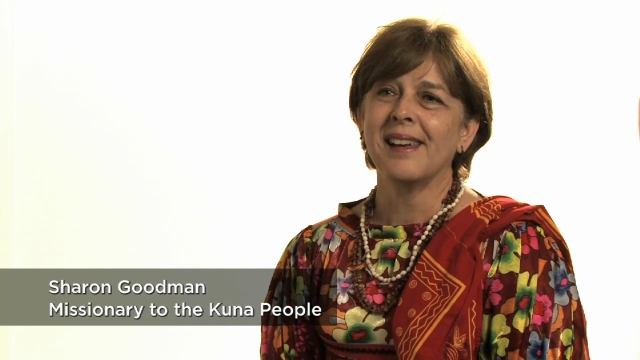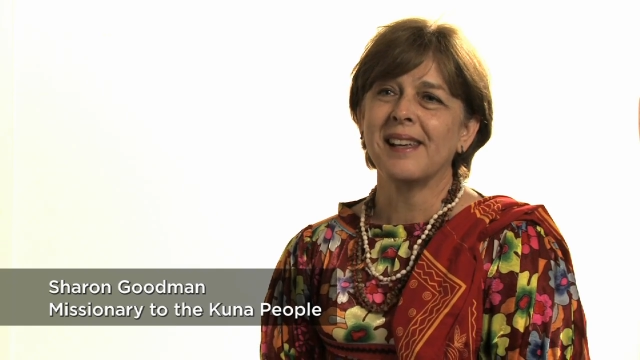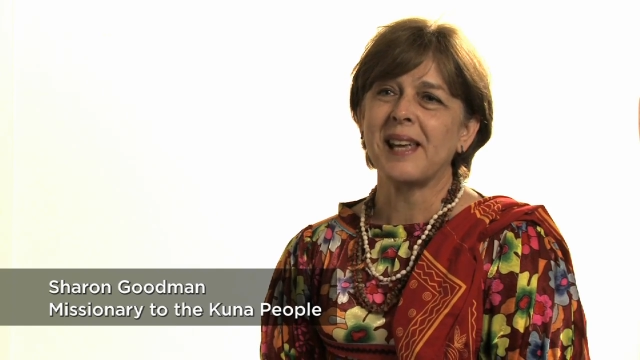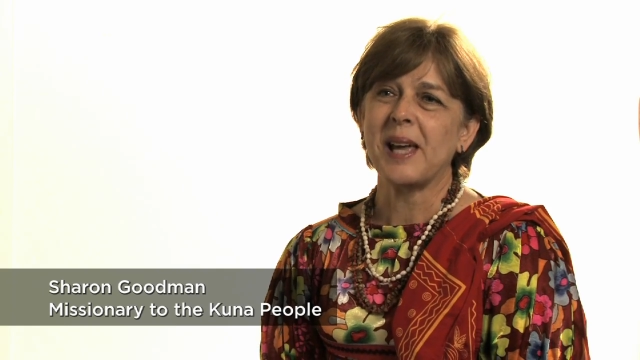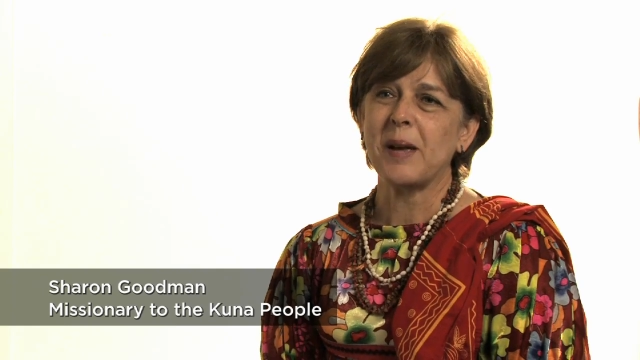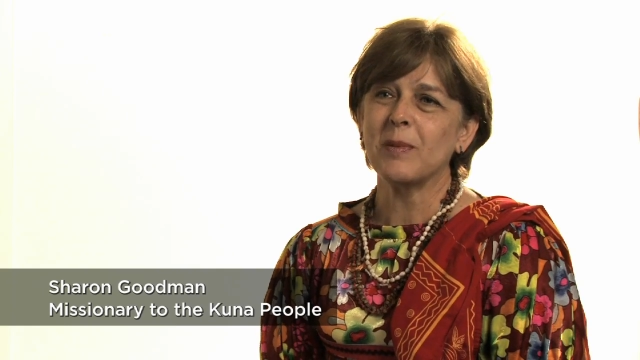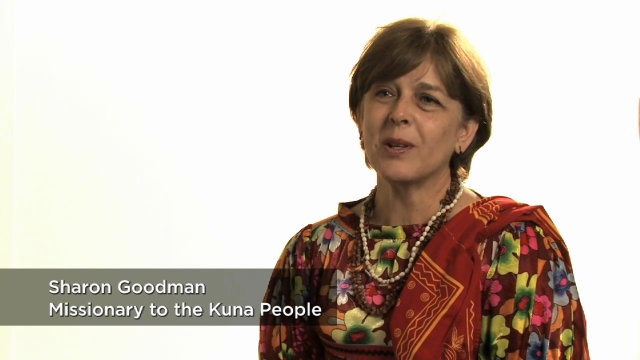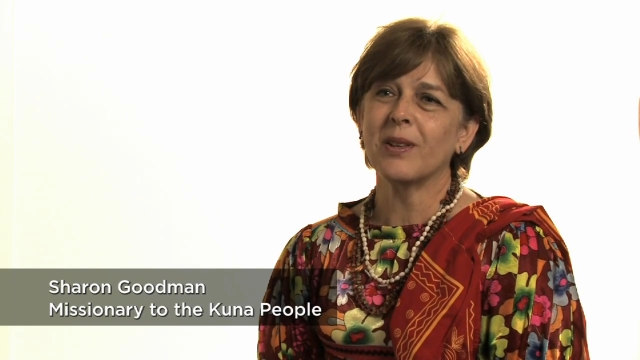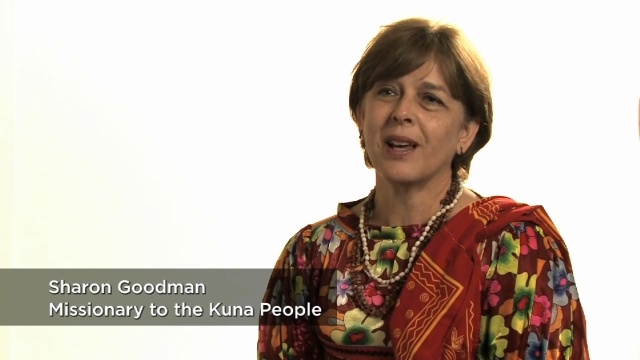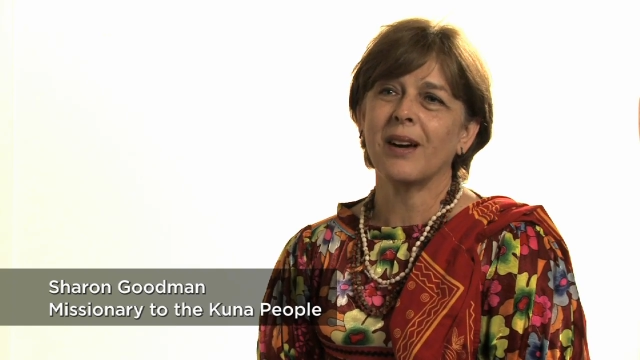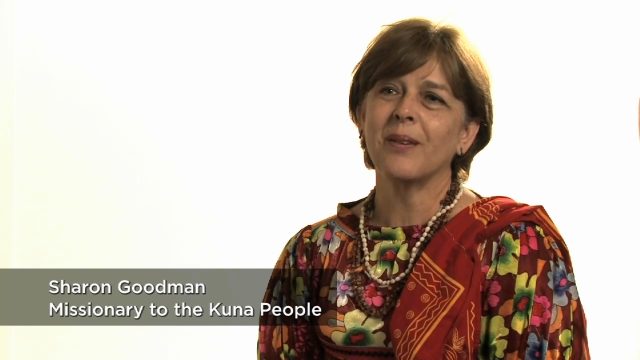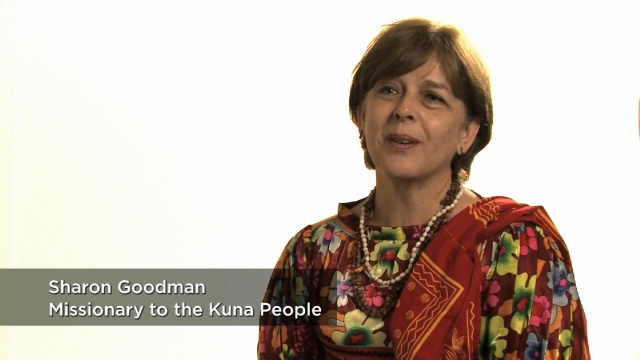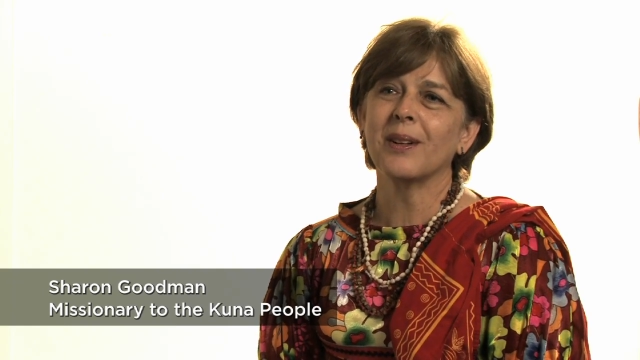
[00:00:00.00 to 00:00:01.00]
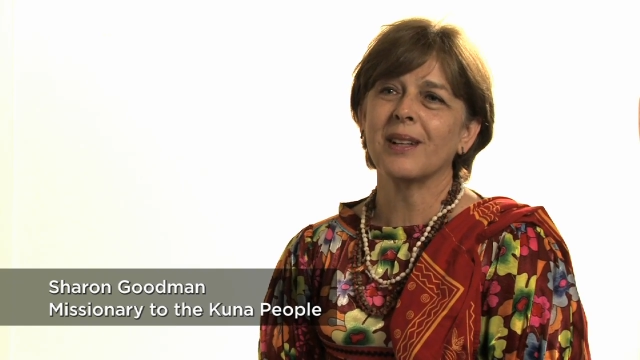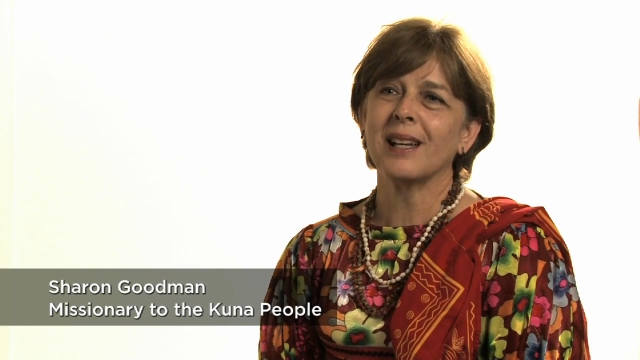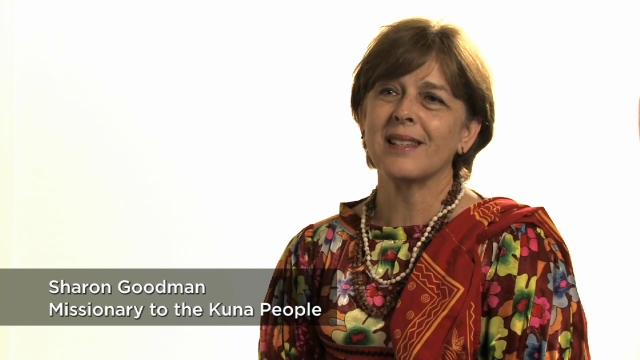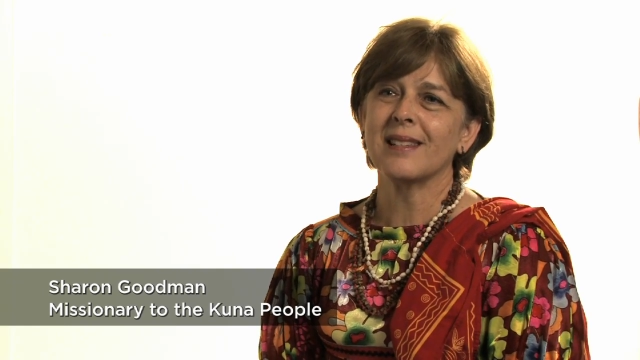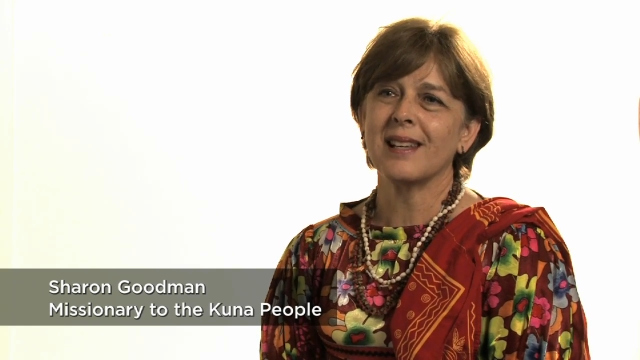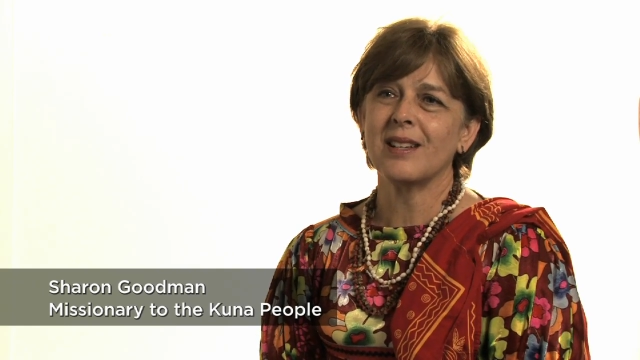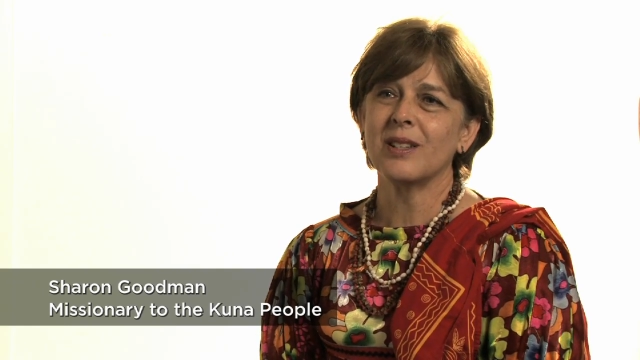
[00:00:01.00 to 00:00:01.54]
came to that
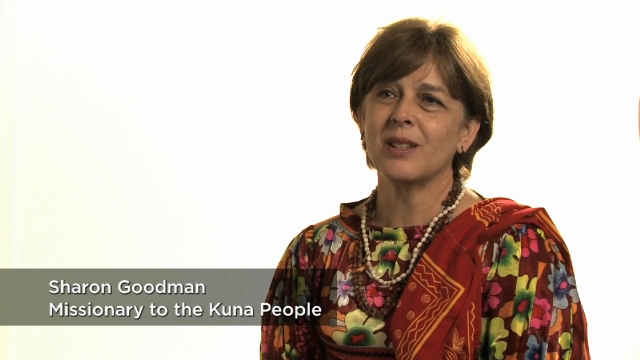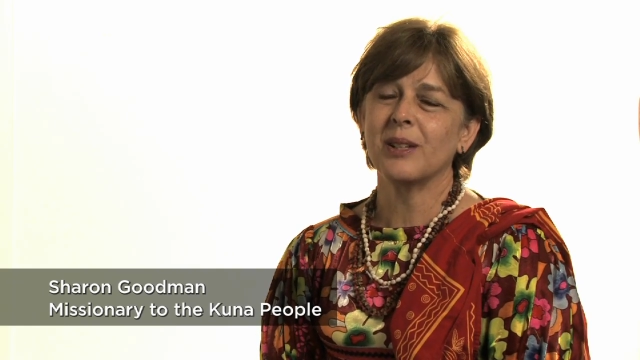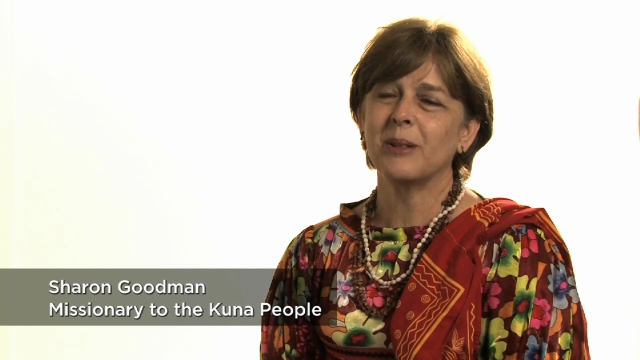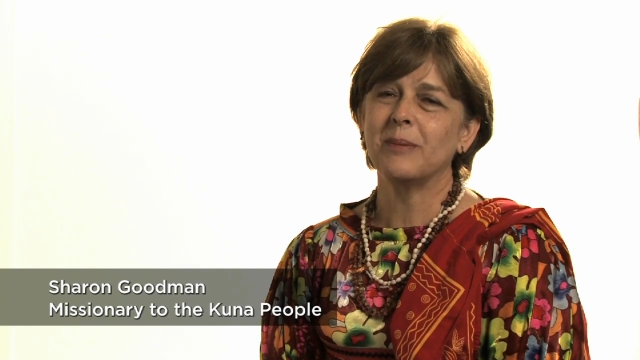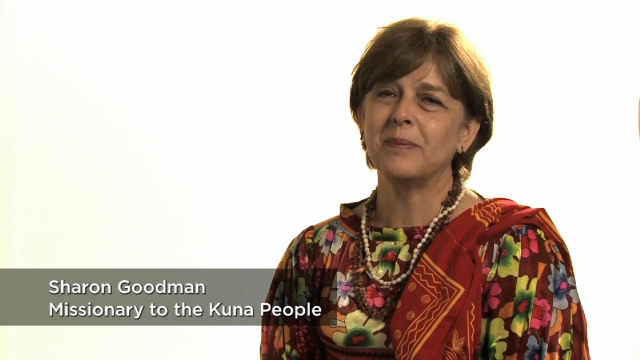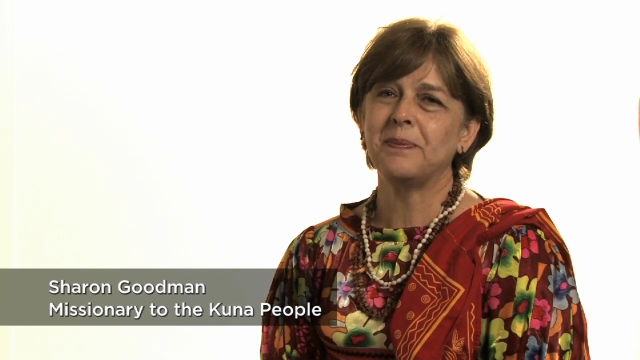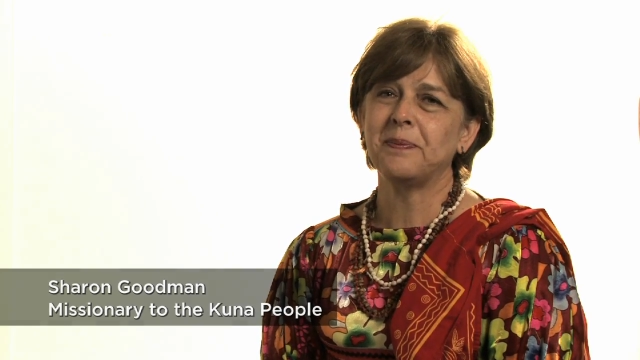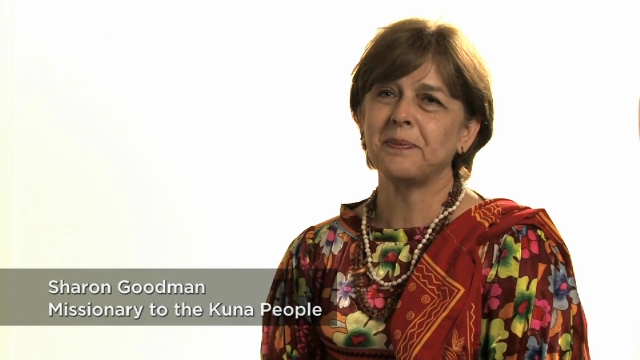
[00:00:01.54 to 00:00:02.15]
realization.